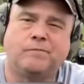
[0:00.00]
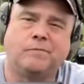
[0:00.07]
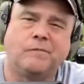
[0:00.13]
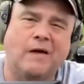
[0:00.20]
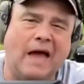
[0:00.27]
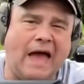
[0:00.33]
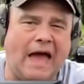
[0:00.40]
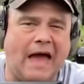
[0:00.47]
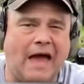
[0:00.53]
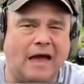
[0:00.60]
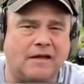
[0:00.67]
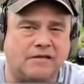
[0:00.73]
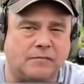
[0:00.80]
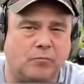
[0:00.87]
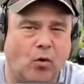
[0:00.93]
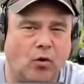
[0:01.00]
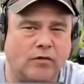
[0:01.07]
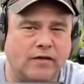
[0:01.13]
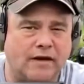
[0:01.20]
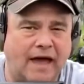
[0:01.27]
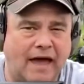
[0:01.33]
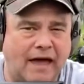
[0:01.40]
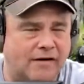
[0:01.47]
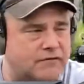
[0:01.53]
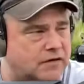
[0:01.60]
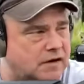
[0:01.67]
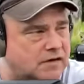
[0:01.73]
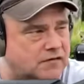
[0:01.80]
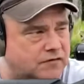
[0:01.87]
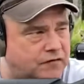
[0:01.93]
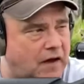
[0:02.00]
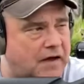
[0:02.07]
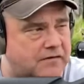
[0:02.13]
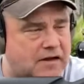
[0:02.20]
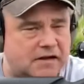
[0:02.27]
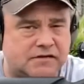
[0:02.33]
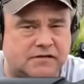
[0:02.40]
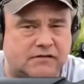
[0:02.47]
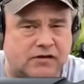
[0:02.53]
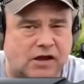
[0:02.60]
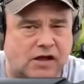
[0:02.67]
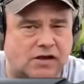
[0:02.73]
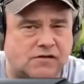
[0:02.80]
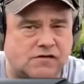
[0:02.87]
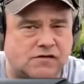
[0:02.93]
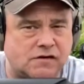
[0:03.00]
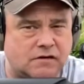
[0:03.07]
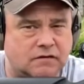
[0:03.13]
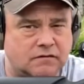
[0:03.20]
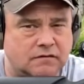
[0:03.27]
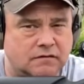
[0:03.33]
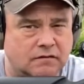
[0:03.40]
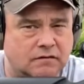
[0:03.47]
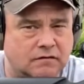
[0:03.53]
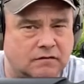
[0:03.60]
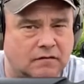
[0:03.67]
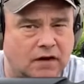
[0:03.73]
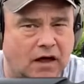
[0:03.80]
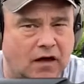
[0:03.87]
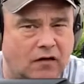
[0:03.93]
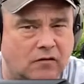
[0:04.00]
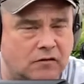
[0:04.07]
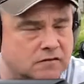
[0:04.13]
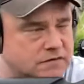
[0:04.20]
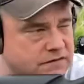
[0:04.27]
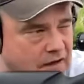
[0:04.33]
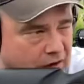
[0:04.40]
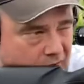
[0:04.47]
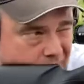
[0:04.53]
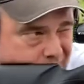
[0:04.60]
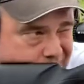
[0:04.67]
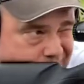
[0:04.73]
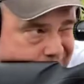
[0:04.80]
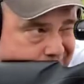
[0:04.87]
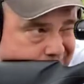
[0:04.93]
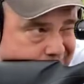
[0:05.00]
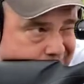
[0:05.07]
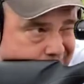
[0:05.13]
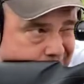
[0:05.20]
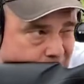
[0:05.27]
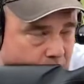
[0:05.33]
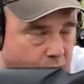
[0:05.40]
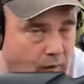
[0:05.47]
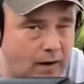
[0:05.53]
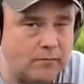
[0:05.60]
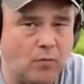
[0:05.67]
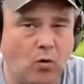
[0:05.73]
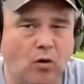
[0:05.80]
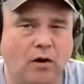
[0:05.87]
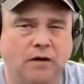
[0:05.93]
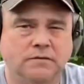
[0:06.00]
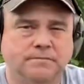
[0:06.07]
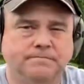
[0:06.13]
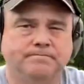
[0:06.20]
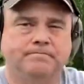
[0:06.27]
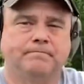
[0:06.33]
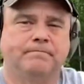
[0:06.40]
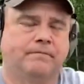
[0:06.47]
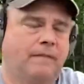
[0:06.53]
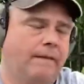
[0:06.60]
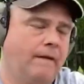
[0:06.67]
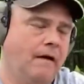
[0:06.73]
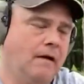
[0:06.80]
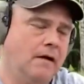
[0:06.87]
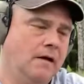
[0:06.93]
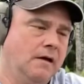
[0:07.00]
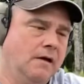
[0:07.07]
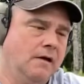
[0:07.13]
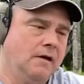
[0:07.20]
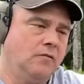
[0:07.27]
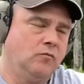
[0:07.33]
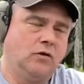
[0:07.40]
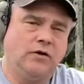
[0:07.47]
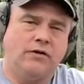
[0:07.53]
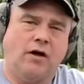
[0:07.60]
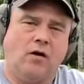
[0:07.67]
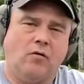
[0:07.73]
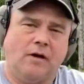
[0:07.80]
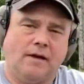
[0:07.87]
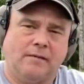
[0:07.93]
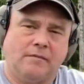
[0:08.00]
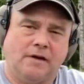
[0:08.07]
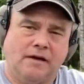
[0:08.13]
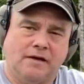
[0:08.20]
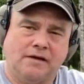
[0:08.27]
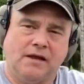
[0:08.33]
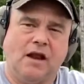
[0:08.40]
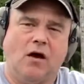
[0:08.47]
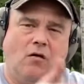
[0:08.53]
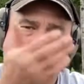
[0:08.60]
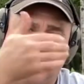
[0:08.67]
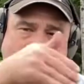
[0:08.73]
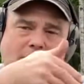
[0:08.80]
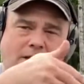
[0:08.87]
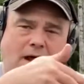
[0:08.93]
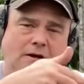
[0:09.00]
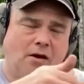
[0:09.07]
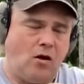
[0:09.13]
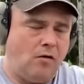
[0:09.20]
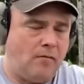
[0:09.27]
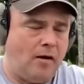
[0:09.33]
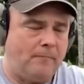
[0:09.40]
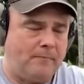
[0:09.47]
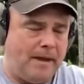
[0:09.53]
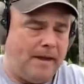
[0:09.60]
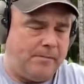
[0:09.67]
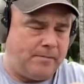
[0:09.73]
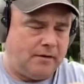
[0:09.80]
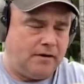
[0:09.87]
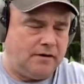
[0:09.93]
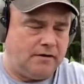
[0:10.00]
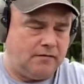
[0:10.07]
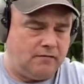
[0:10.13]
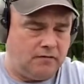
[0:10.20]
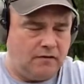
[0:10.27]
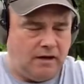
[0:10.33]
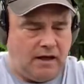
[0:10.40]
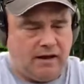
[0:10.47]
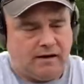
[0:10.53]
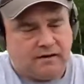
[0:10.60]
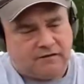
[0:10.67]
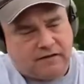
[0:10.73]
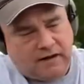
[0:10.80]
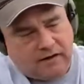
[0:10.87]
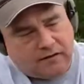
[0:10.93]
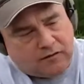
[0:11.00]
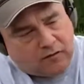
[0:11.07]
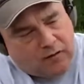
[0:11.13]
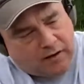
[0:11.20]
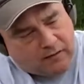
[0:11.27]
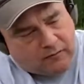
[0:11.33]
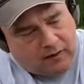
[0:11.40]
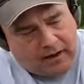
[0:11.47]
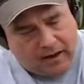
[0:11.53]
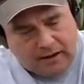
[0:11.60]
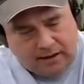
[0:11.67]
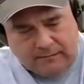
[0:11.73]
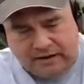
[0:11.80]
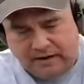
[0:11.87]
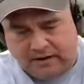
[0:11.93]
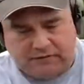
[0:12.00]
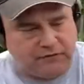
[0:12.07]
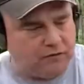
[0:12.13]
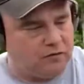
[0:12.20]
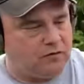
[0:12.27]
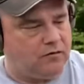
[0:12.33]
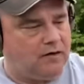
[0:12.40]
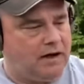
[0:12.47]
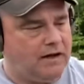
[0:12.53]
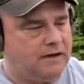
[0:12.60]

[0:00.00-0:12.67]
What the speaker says: it's more than 1/2 an inch, 5/8 of an inch low. So 1 more, we'll know what I'm, I know I'm on paper, and it's hitting quite well. I mean, if you